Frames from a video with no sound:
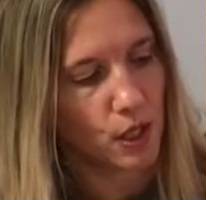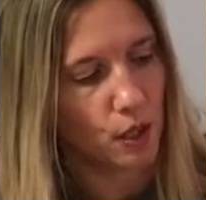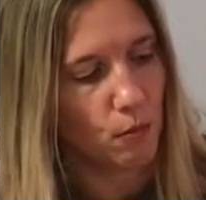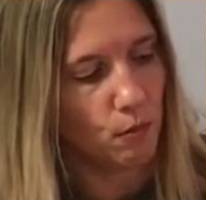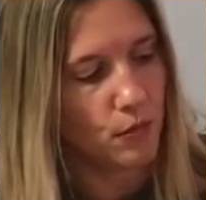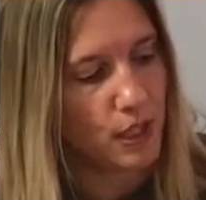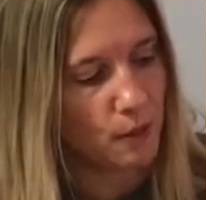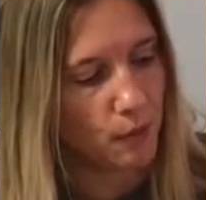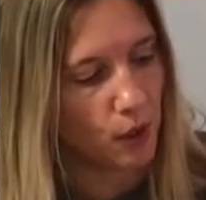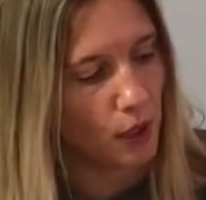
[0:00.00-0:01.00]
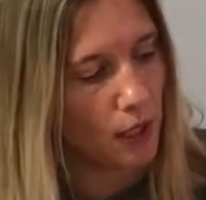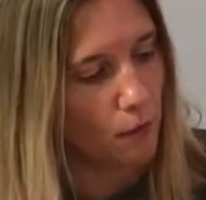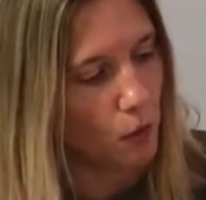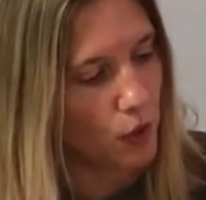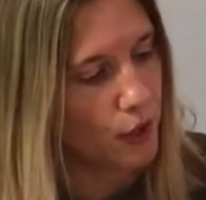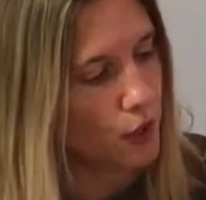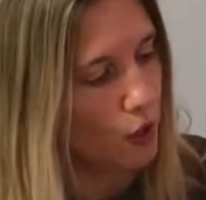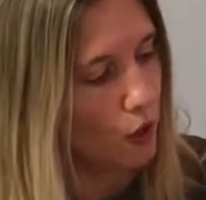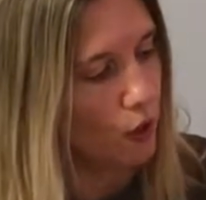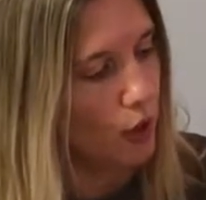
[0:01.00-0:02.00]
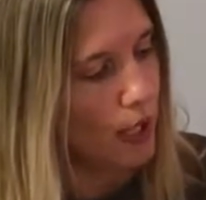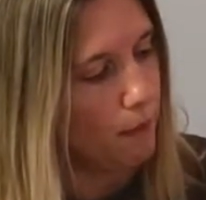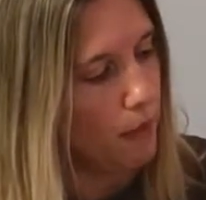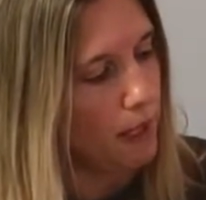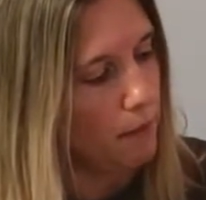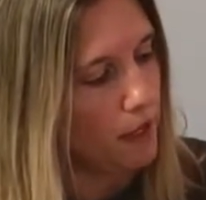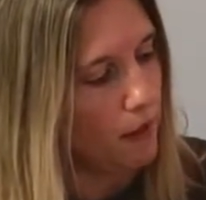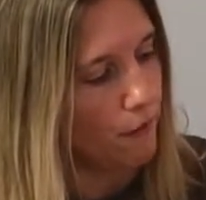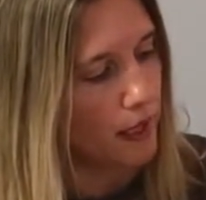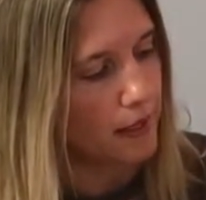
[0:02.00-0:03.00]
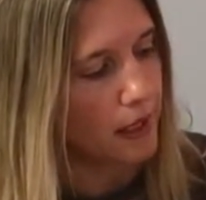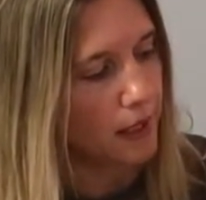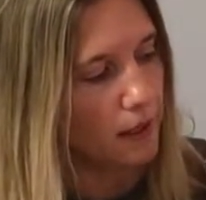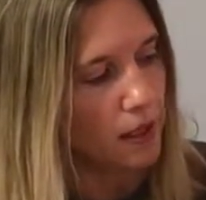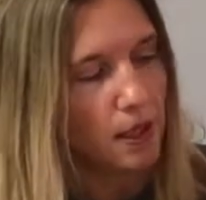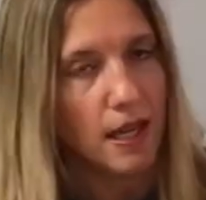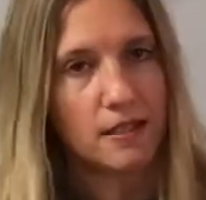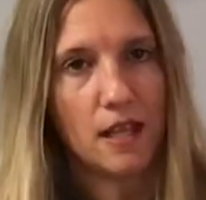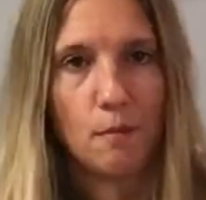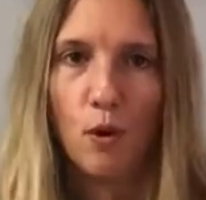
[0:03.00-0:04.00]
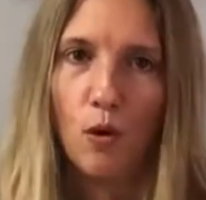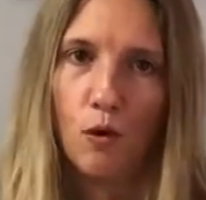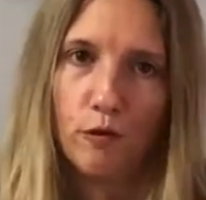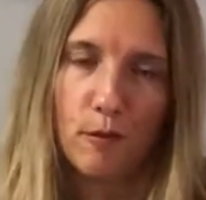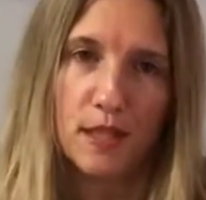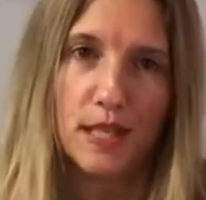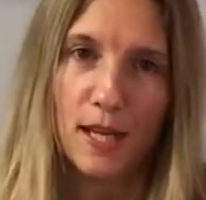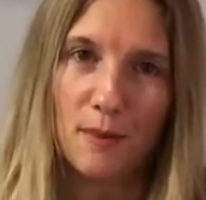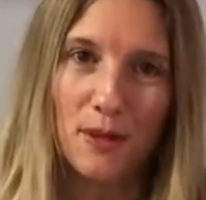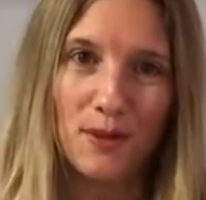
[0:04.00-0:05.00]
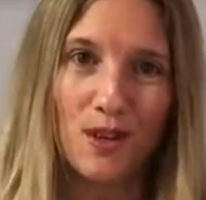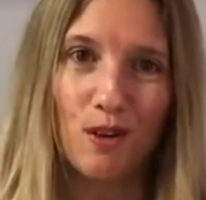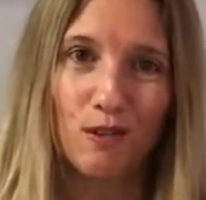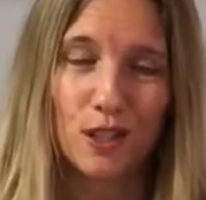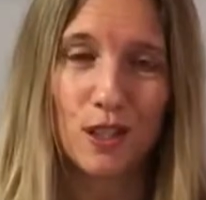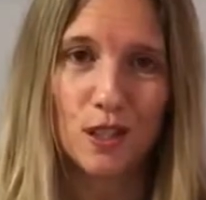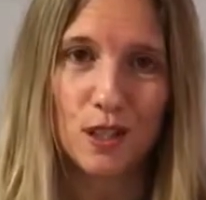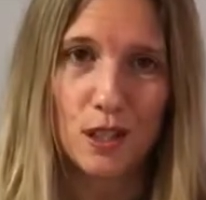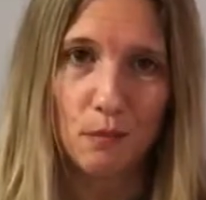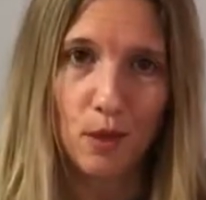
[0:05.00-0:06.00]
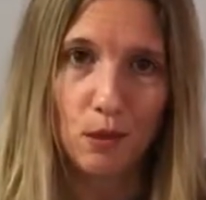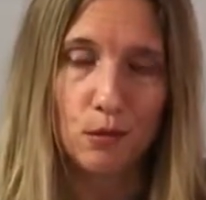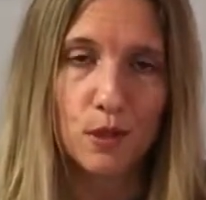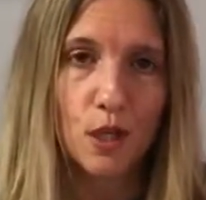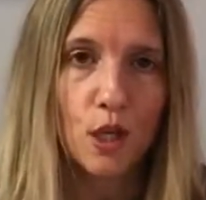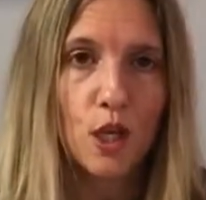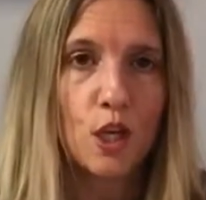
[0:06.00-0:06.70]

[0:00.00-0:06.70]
that are deeper and more internal and might be affecting as they pull from the tailbone over to the sit bones.